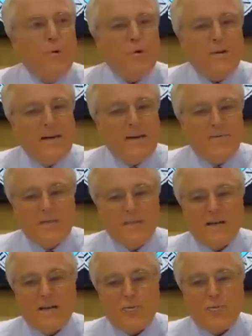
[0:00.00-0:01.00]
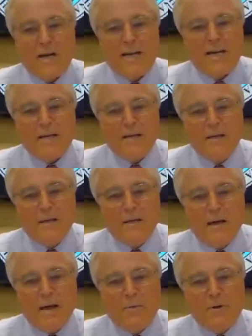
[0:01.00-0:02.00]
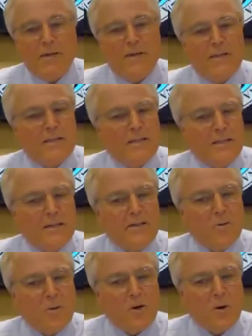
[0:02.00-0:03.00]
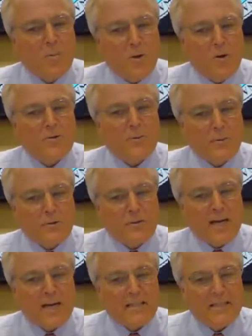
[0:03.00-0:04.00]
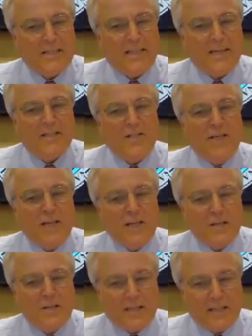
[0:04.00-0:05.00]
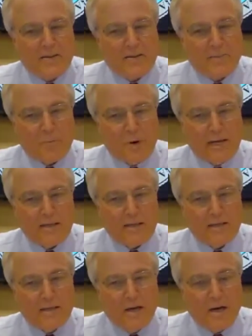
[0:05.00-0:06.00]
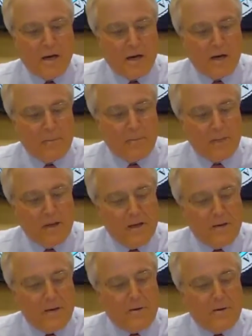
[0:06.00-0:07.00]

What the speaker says: important to have these sites ready. And we need to continue to work on multiple sites. It takes years to get them ready. Toyota